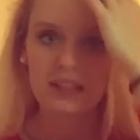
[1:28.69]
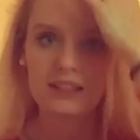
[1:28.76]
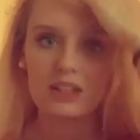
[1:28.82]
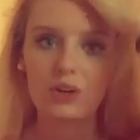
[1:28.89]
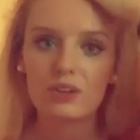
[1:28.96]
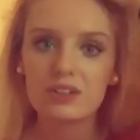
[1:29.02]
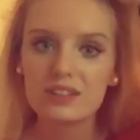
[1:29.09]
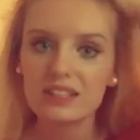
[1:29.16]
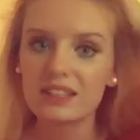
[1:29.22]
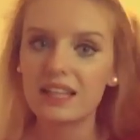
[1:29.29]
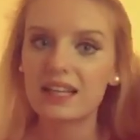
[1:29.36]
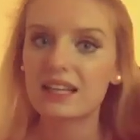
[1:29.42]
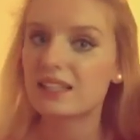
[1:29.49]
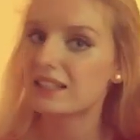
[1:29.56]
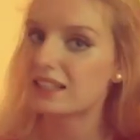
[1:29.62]
The only thing they
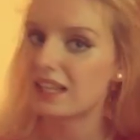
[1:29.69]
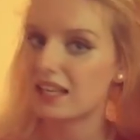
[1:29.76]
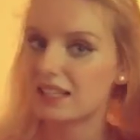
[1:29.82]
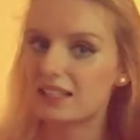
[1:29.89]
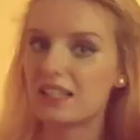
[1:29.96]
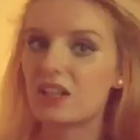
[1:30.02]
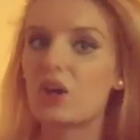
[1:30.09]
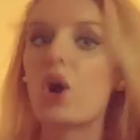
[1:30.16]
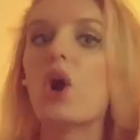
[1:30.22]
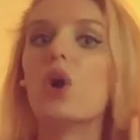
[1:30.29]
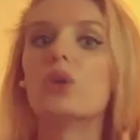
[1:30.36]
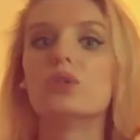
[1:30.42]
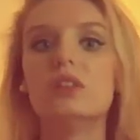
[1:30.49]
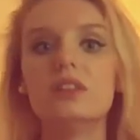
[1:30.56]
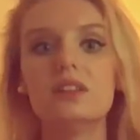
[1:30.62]
can see is the
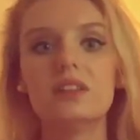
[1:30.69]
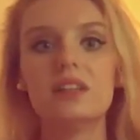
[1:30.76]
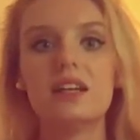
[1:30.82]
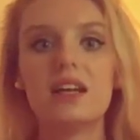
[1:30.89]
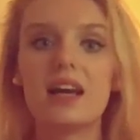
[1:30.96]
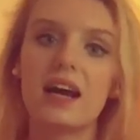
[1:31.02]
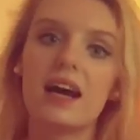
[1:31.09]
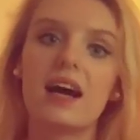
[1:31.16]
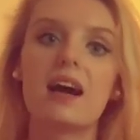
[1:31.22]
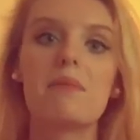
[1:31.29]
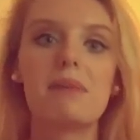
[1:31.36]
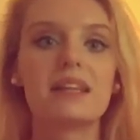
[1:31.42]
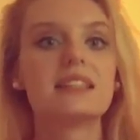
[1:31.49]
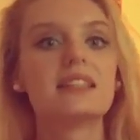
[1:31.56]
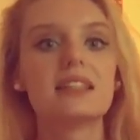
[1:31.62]
code,
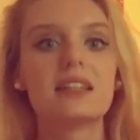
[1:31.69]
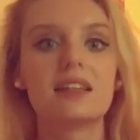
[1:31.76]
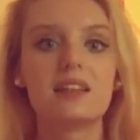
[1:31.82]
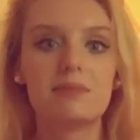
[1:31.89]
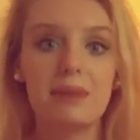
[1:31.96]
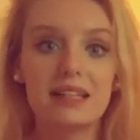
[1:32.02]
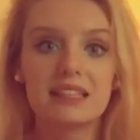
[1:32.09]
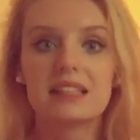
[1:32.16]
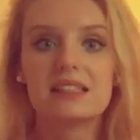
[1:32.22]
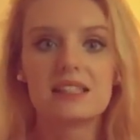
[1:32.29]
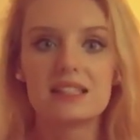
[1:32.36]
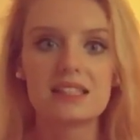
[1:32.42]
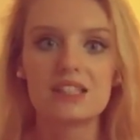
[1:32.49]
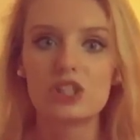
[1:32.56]
buttons.